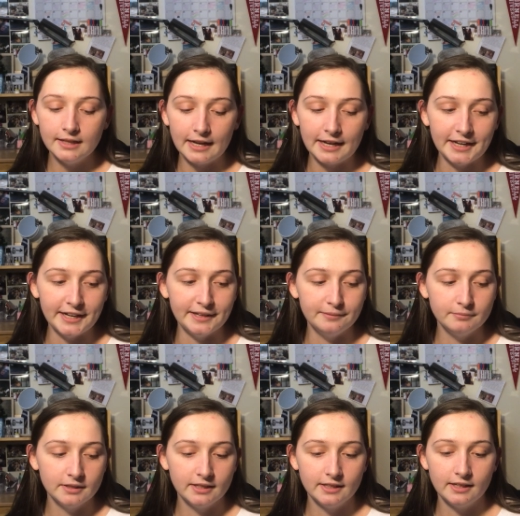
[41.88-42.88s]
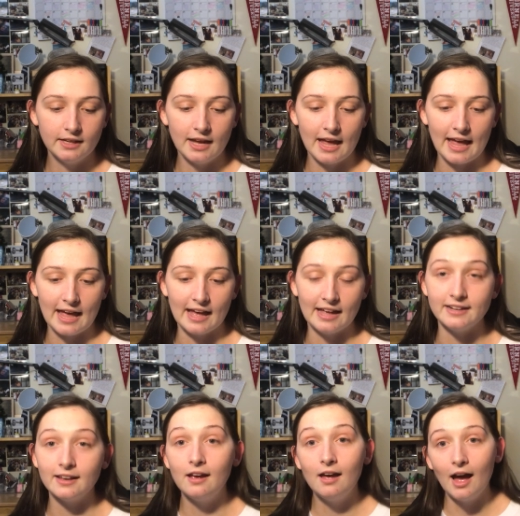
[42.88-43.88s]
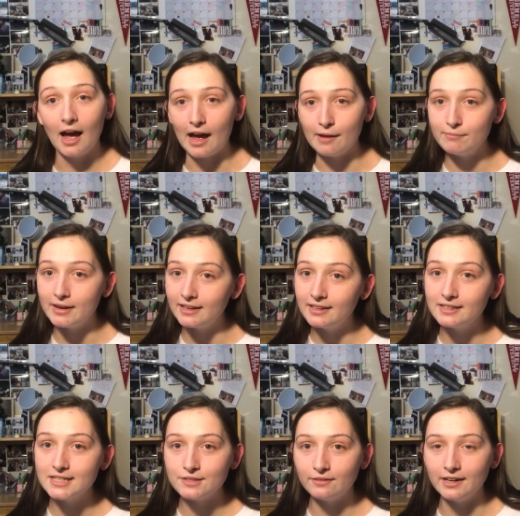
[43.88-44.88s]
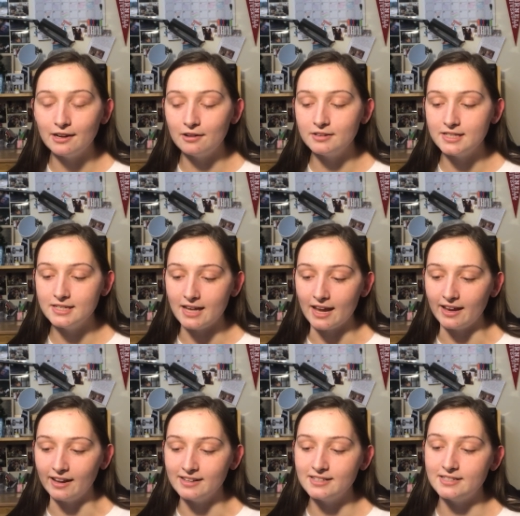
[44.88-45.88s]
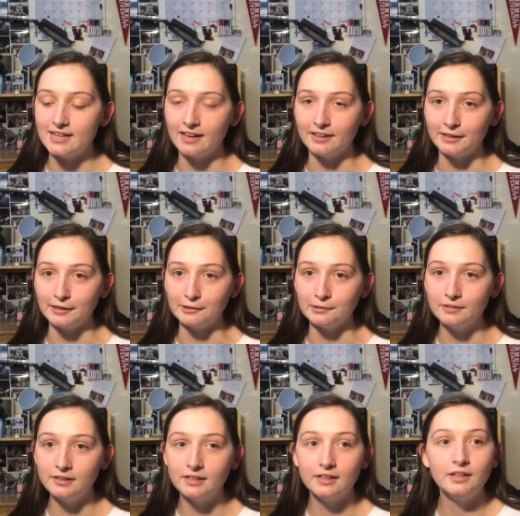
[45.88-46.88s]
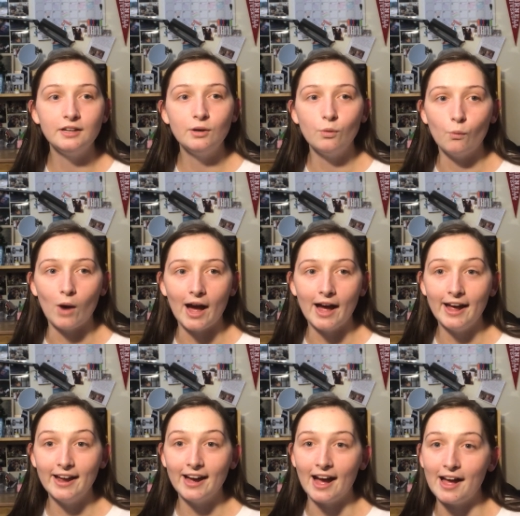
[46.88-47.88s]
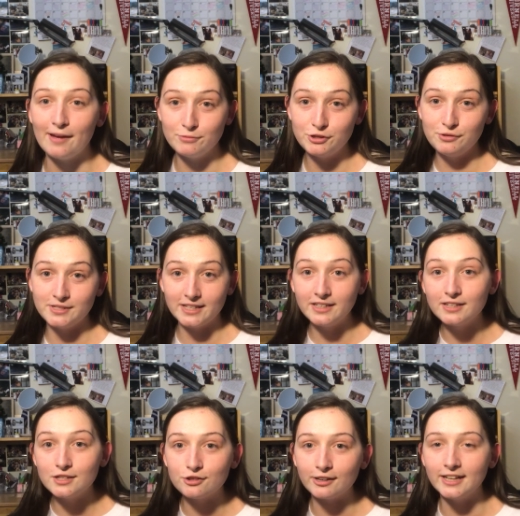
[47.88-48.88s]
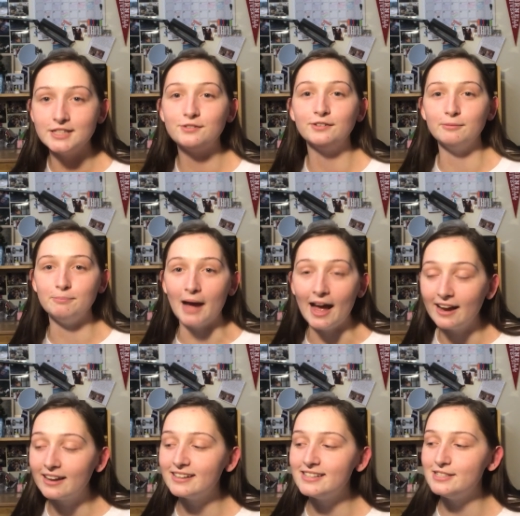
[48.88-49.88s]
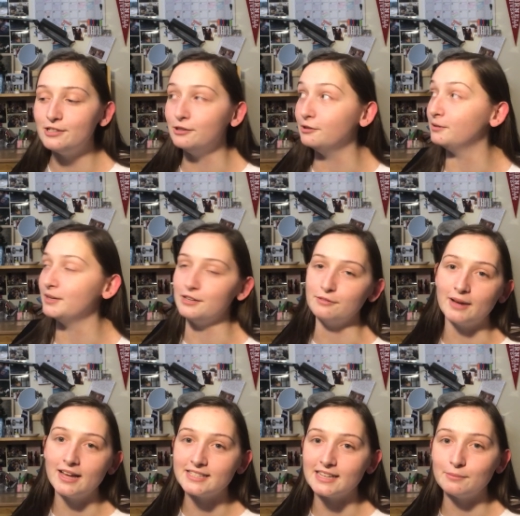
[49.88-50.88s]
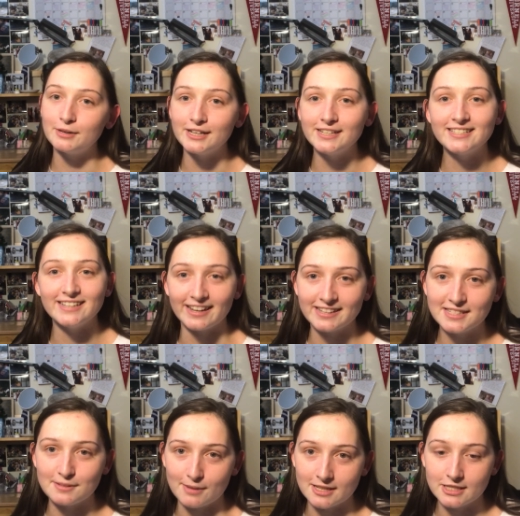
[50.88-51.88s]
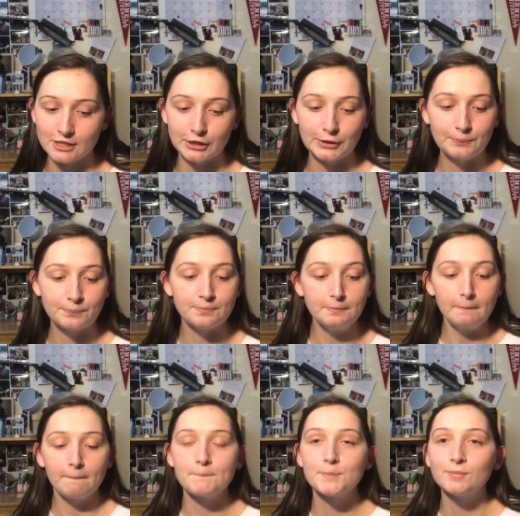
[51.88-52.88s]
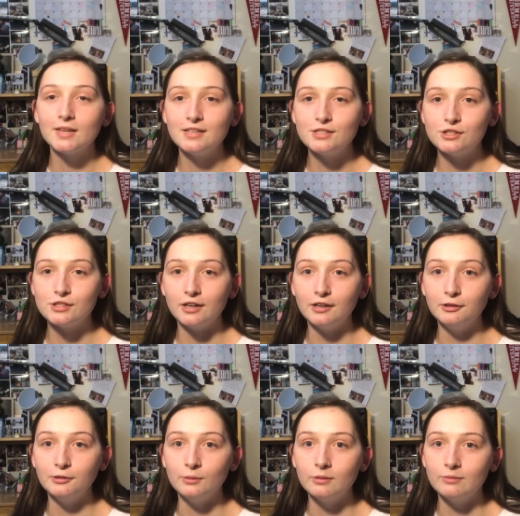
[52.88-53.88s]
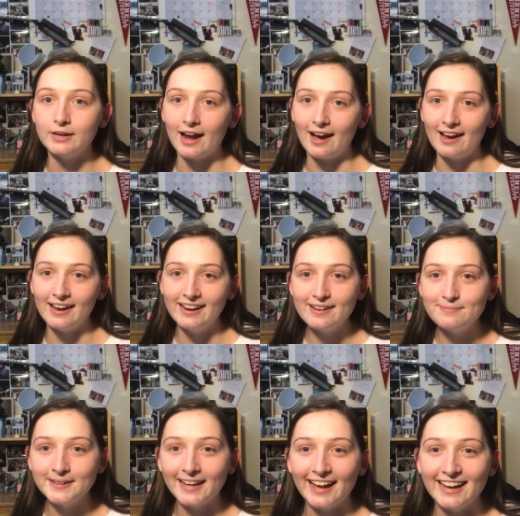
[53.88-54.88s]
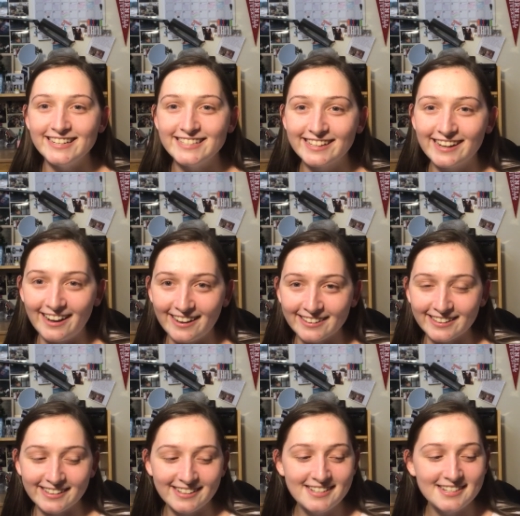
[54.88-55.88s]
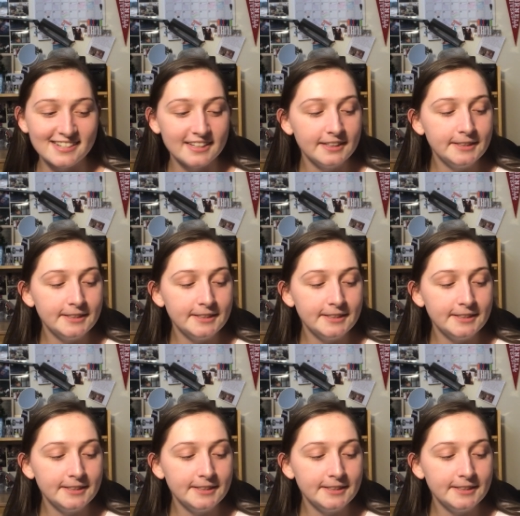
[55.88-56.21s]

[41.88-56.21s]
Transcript: and I'm making this video today to tell you why I'm choosing to transfer back to UMass Amherst next semester. So when I applied to college,